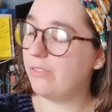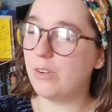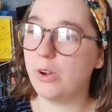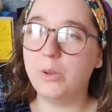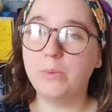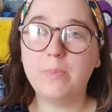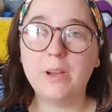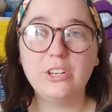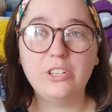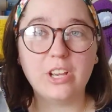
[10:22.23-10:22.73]
On the
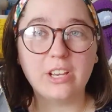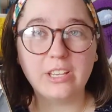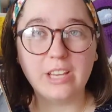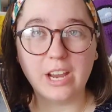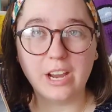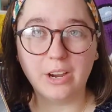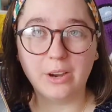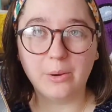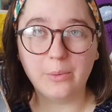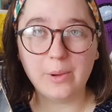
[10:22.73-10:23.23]
Road by
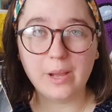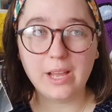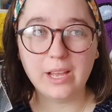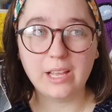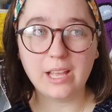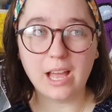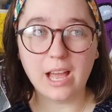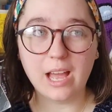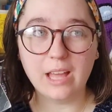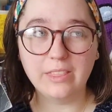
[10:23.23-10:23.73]
Jack
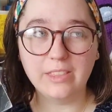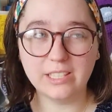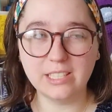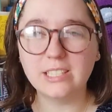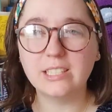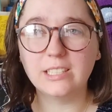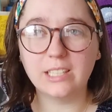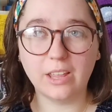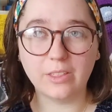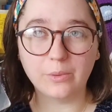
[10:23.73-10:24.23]
Kerouac. This
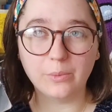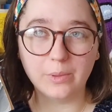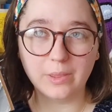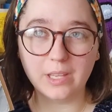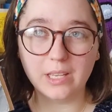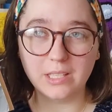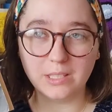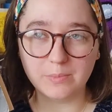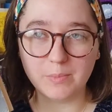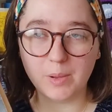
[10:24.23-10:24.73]
is another one
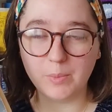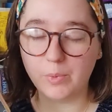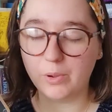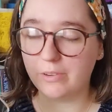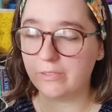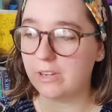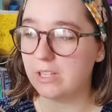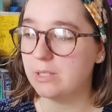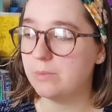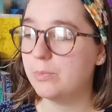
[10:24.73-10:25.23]
that it's my
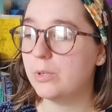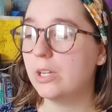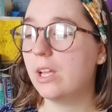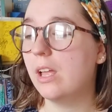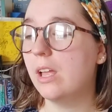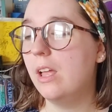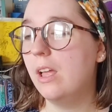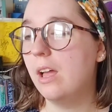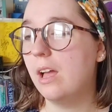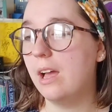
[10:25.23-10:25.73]
boyfriend's book,